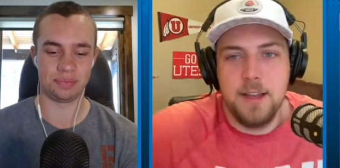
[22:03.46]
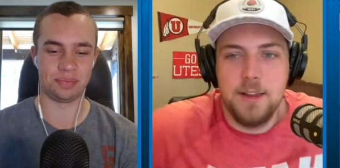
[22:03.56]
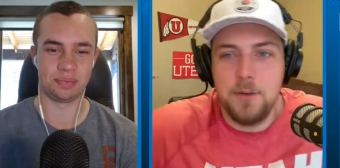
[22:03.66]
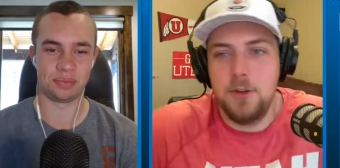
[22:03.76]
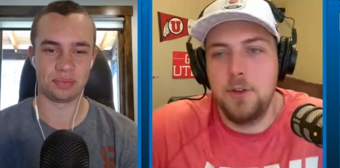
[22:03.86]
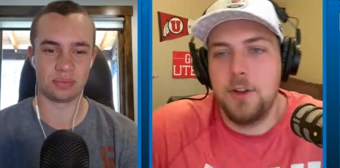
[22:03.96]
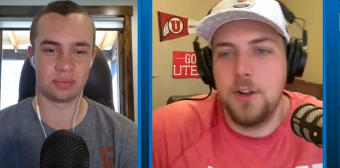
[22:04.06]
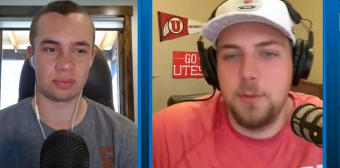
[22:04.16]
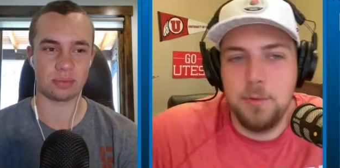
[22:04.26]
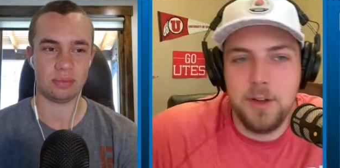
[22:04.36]
Speaker 1: I think when you look at
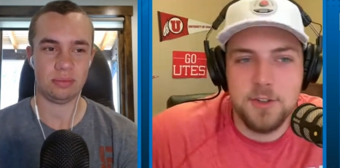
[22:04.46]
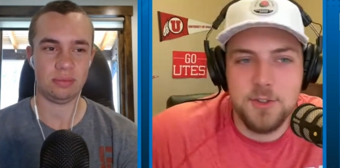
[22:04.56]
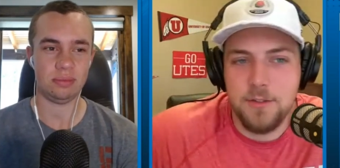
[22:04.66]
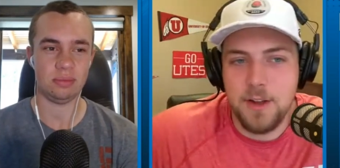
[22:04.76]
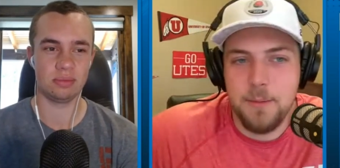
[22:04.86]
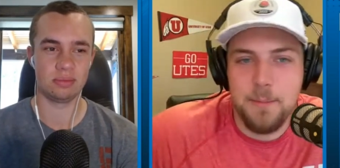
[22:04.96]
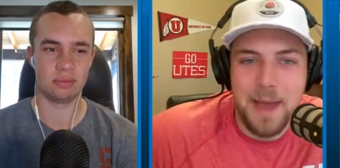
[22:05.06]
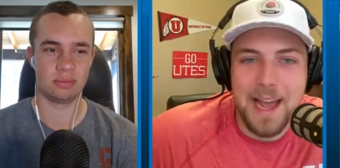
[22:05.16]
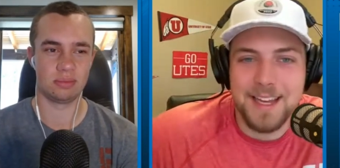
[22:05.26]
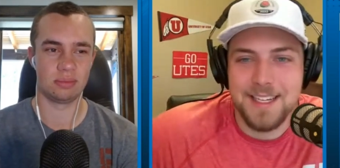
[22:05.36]
all the players you have coming
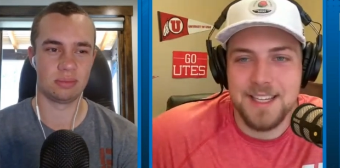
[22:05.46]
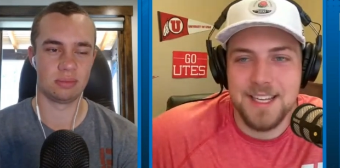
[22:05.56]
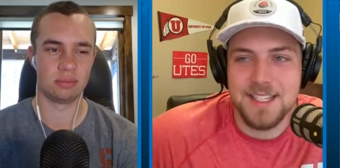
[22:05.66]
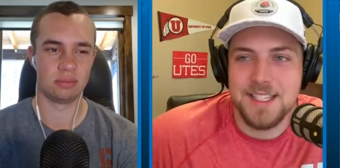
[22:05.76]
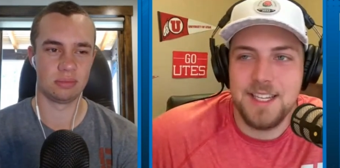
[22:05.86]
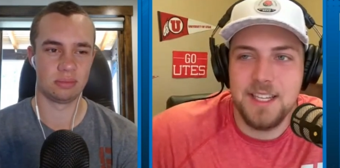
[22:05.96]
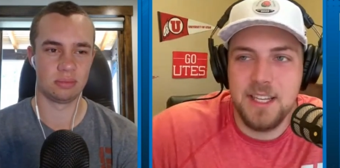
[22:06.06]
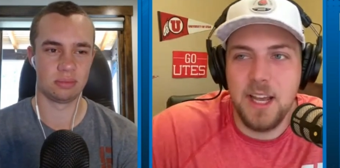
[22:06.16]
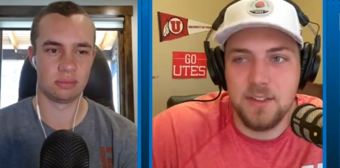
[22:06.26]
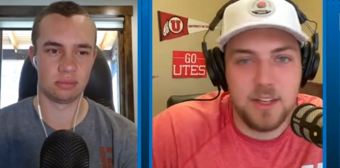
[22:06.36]
back to this,
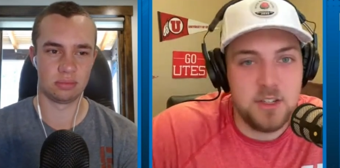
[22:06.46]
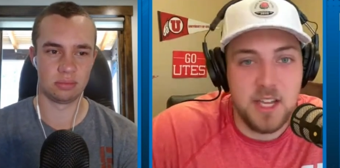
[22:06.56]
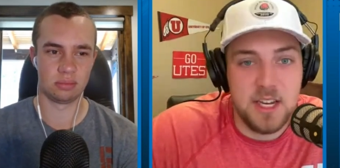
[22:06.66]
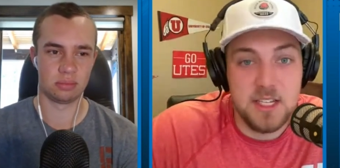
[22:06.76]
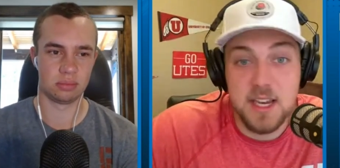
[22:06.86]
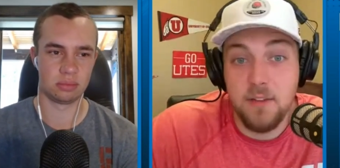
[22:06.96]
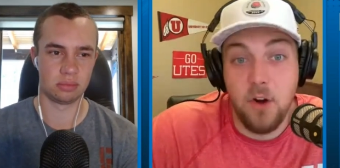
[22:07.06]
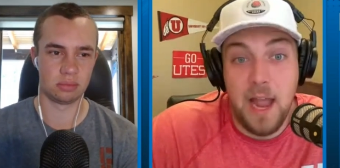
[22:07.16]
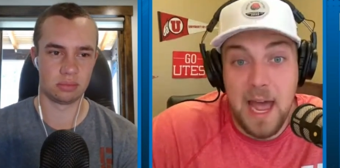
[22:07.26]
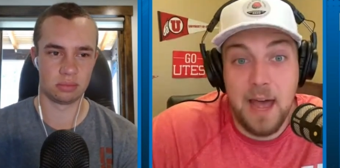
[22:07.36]
yes, like you said, it's
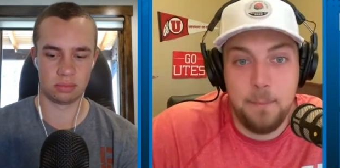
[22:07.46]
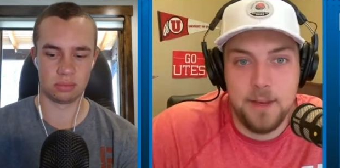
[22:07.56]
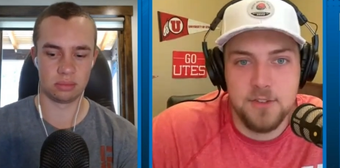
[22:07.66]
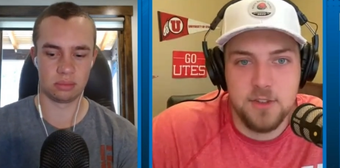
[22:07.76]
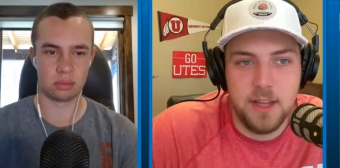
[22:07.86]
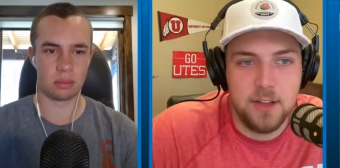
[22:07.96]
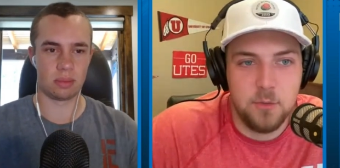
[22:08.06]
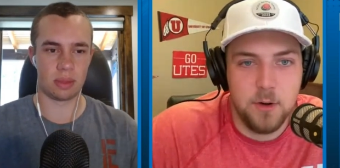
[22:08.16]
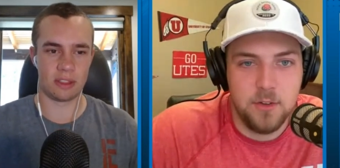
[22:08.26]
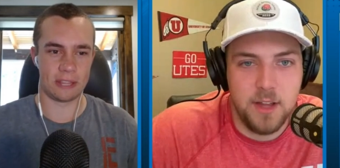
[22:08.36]
never happened. So
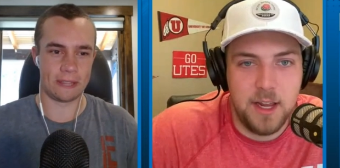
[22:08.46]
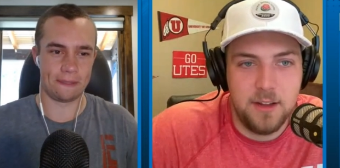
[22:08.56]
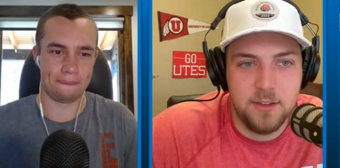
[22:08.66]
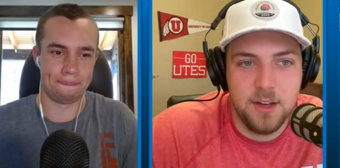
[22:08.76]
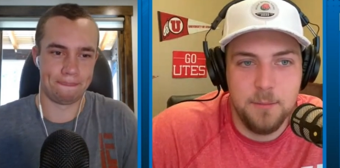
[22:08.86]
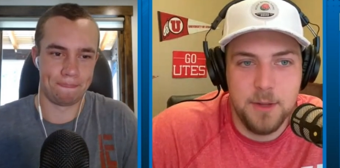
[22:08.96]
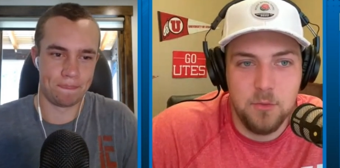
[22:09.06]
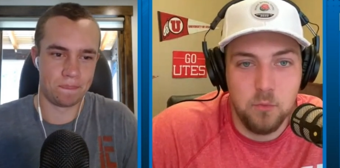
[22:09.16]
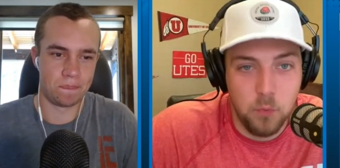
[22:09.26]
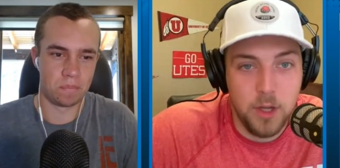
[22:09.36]
that's where it's like, it's going to
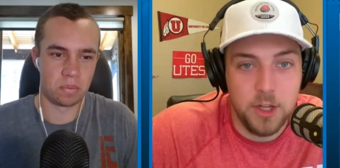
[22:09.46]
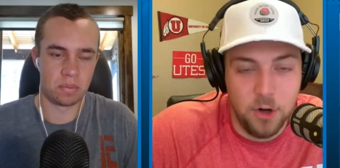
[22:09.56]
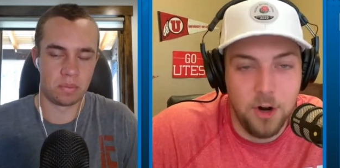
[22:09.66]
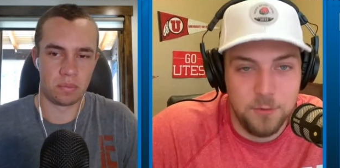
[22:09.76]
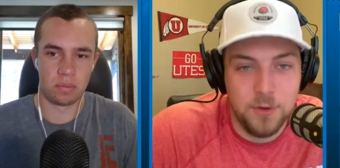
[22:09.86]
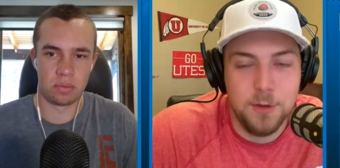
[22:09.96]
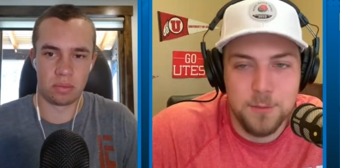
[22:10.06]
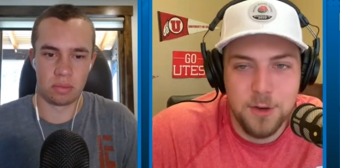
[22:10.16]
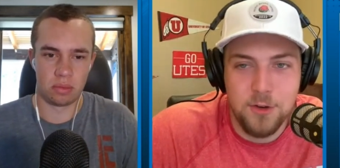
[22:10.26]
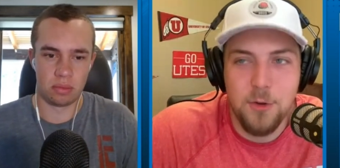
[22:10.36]
be really hard for
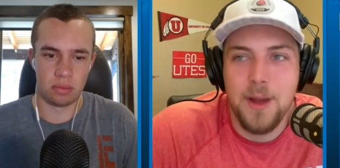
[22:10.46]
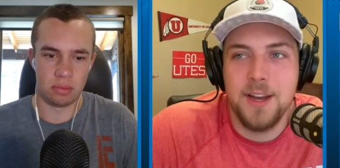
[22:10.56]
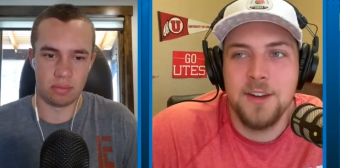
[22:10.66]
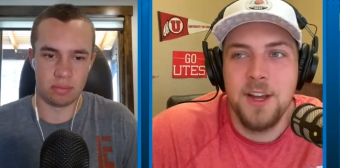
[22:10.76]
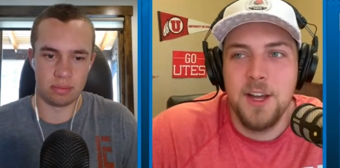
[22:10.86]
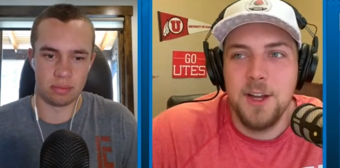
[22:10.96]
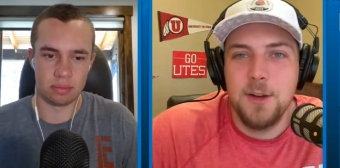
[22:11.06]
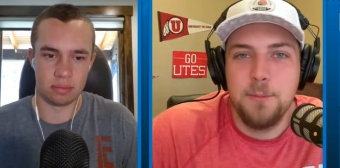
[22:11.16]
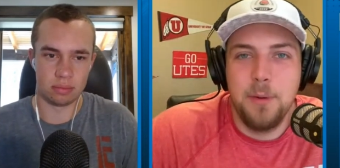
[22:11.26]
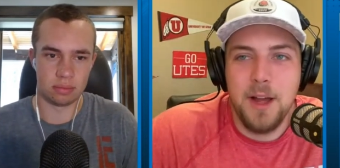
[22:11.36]
them to do it.
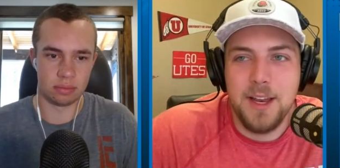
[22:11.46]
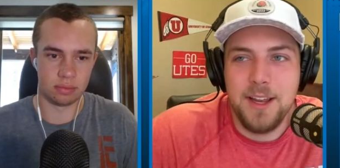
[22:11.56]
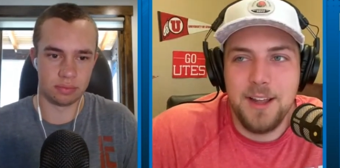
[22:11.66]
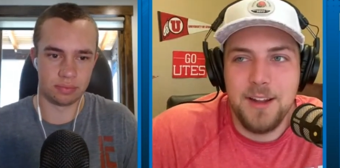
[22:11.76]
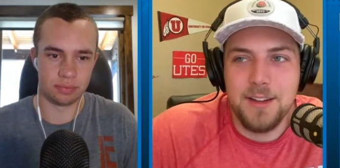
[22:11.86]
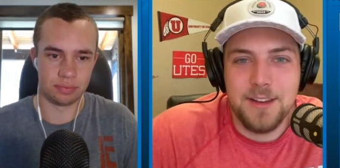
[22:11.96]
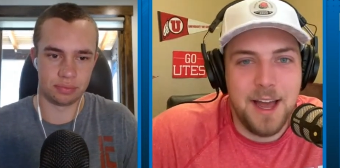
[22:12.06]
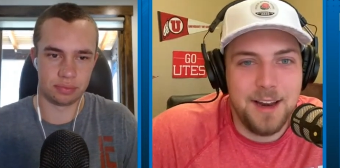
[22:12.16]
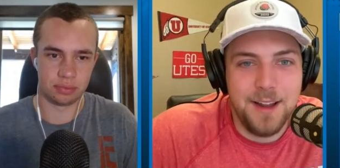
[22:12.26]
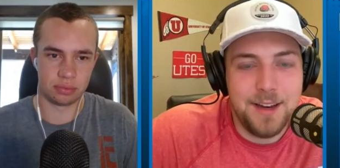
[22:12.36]
But it
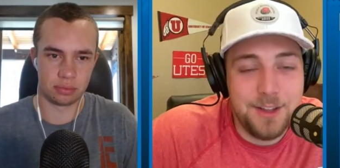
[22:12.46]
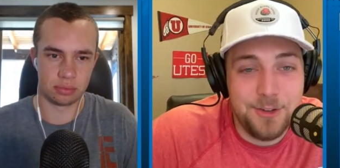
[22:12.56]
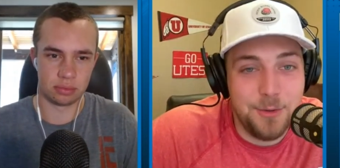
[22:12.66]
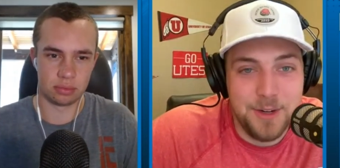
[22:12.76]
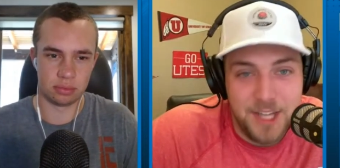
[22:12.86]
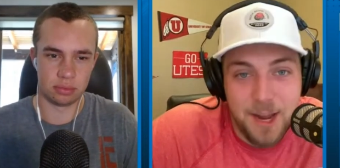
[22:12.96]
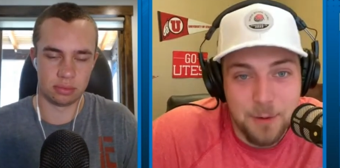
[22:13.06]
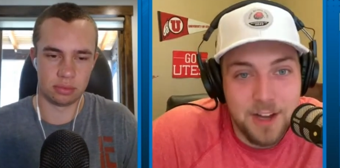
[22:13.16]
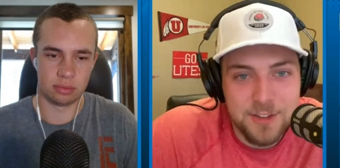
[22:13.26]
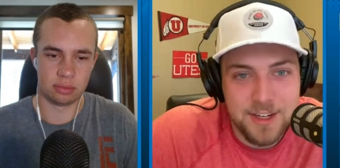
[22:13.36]
got a lot easier when Cam
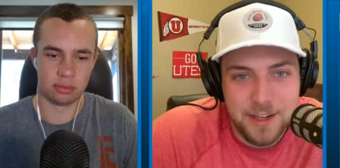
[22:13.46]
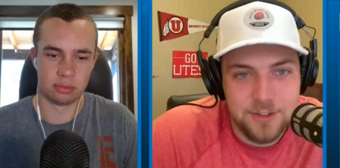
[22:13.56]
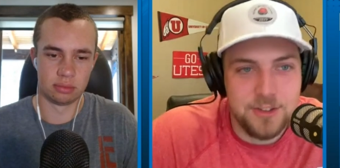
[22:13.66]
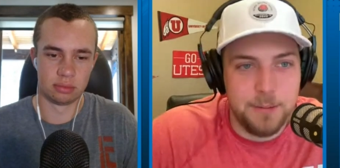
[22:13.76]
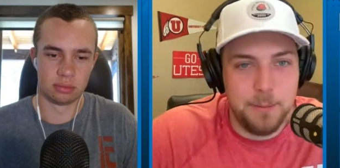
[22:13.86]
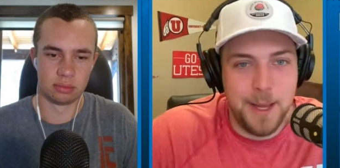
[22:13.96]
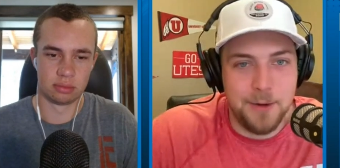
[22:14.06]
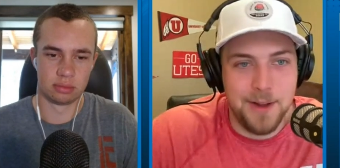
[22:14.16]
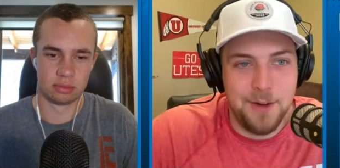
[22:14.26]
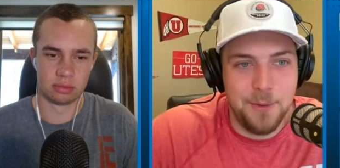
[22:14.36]
Rising announced he's coming
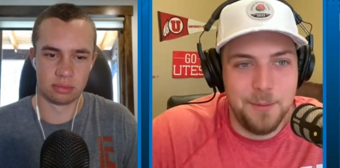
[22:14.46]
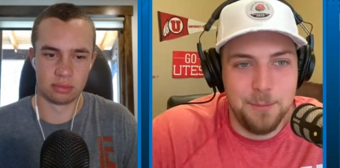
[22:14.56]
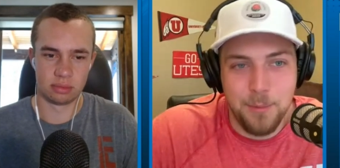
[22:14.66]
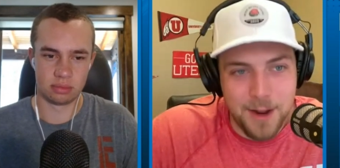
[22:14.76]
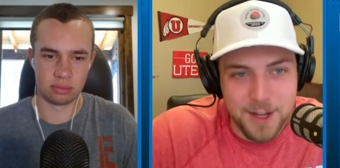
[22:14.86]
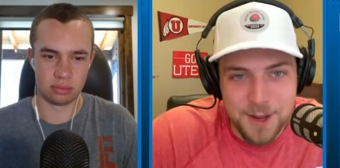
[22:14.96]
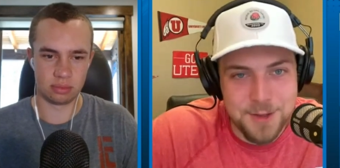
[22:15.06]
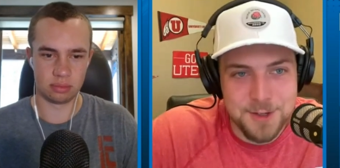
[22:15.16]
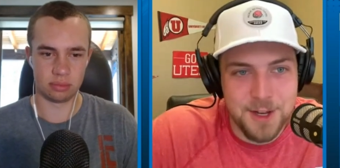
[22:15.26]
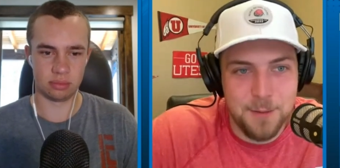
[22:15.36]
back, right? When Brant
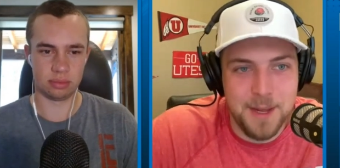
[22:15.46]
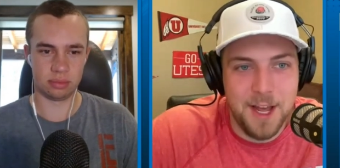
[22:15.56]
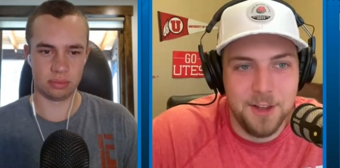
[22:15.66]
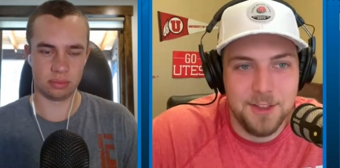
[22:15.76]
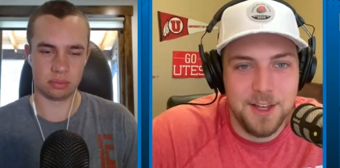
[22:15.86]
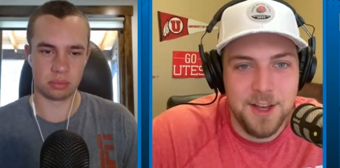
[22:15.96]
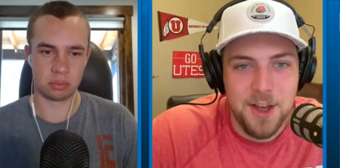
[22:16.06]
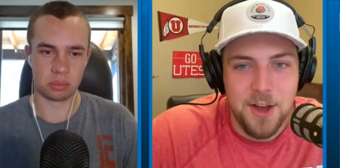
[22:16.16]
Kuithe is going to be healthy.